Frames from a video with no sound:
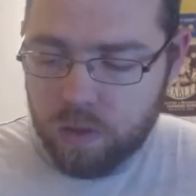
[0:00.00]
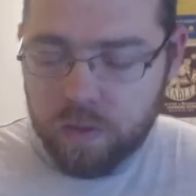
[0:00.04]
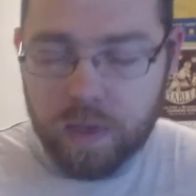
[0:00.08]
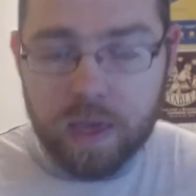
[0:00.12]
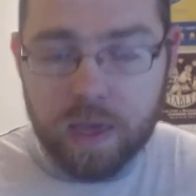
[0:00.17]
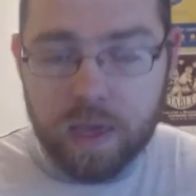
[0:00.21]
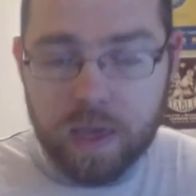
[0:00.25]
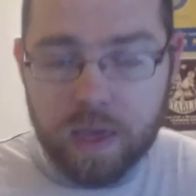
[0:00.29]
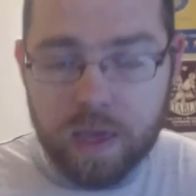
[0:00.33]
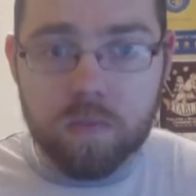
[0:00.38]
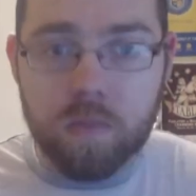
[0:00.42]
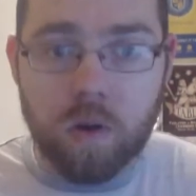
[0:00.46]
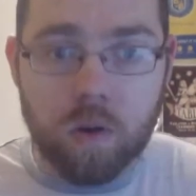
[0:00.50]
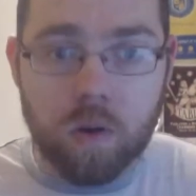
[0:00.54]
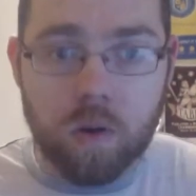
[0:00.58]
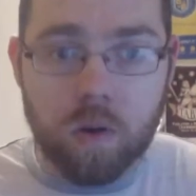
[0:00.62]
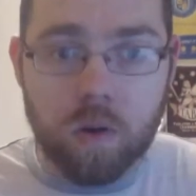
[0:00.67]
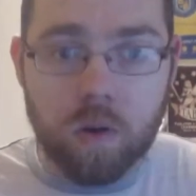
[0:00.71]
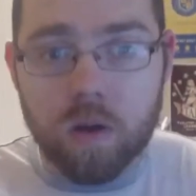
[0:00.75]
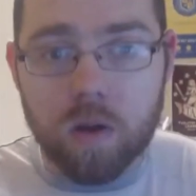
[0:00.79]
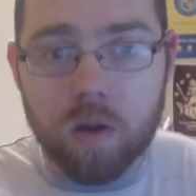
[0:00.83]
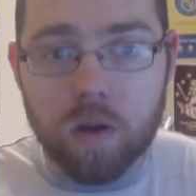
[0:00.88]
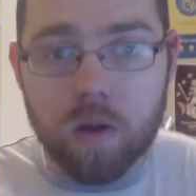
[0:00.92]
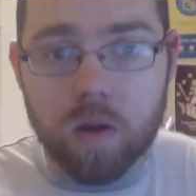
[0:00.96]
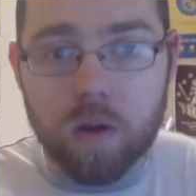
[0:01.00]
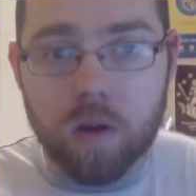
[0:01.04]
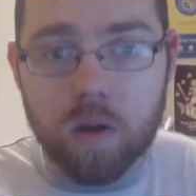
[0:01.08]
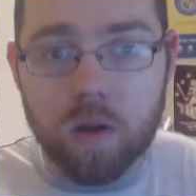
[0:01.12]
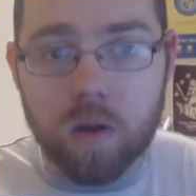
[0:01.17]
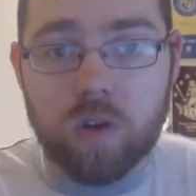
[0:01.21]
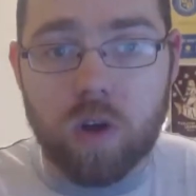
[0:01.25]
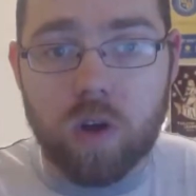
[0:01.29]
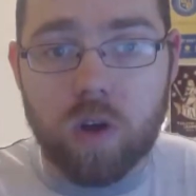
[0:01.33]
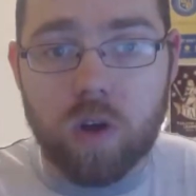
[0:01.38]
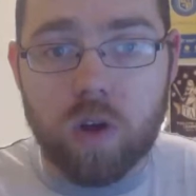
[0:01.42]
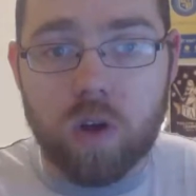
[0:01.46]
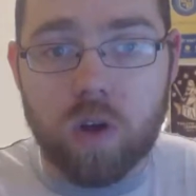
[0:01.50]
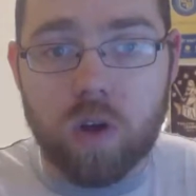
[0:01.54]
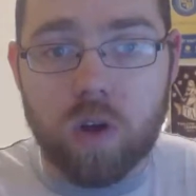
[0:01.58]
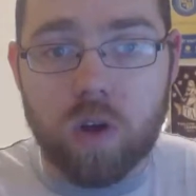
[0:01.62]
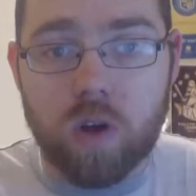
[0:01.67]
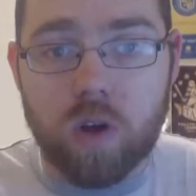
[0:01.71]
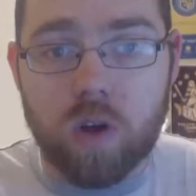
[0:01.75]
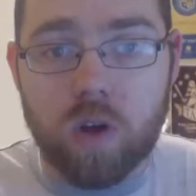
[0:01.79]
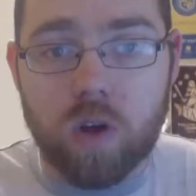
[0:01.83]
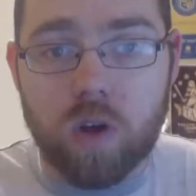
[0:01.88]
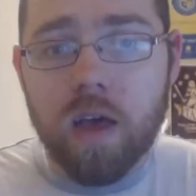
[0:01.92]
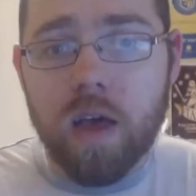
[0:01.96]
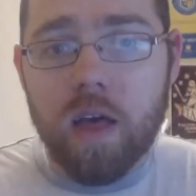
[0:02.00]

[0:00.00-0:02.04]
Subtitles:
they arrange the cards to do it.